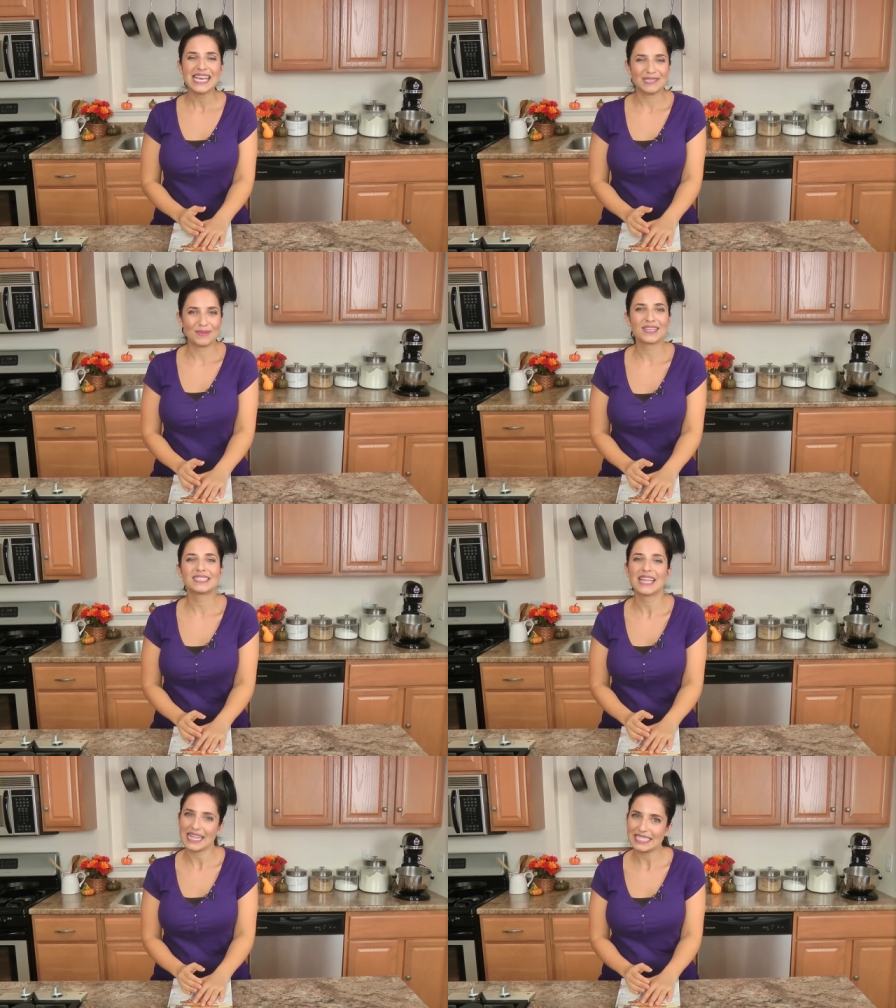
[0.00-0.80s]
is because
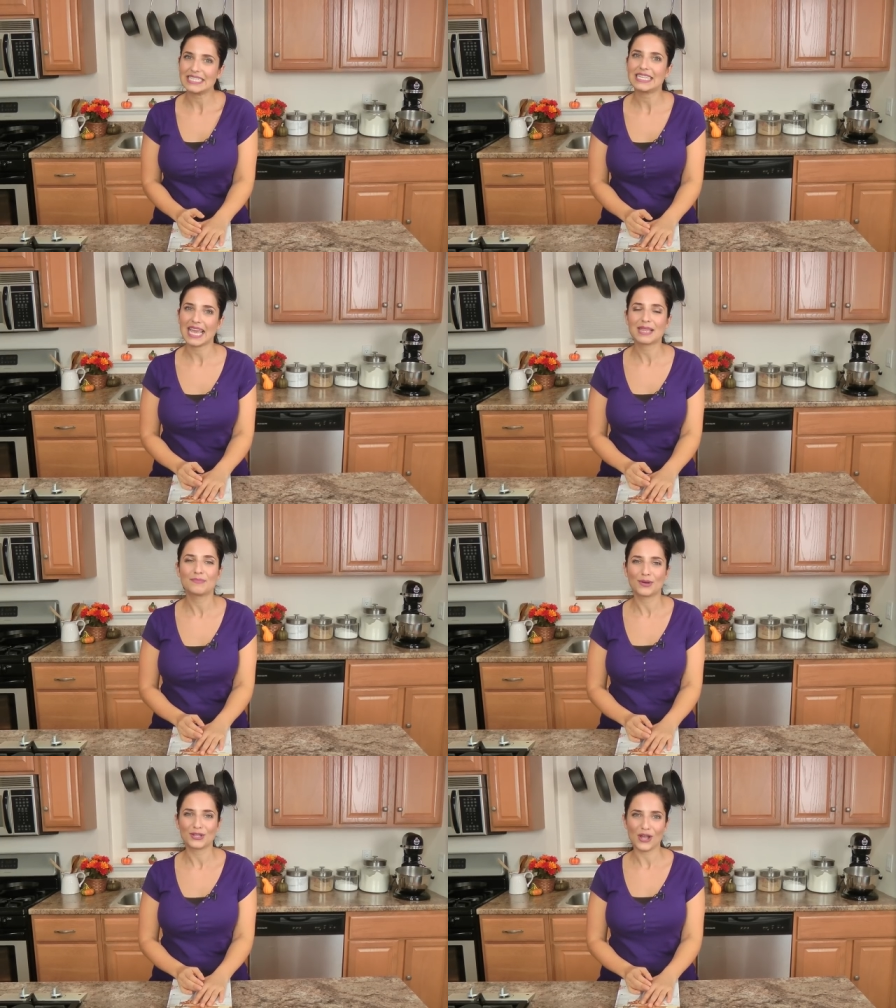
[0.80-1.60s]
that's the day the
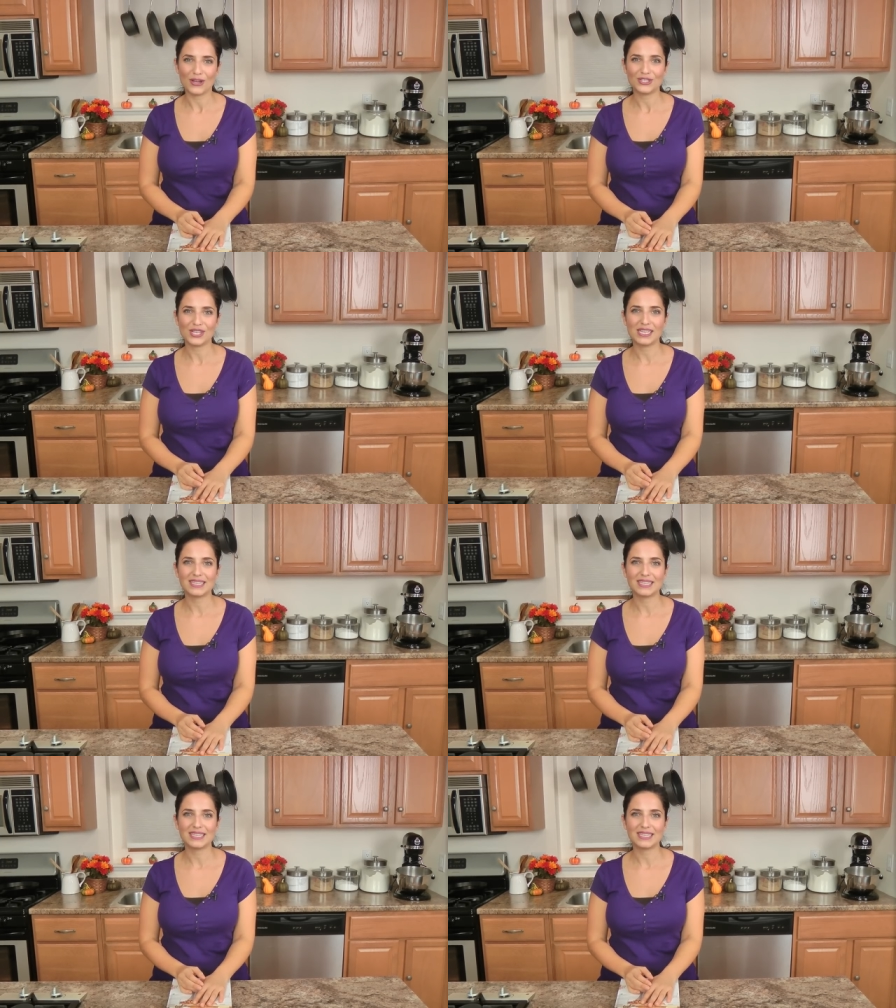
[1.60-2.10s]
book launches.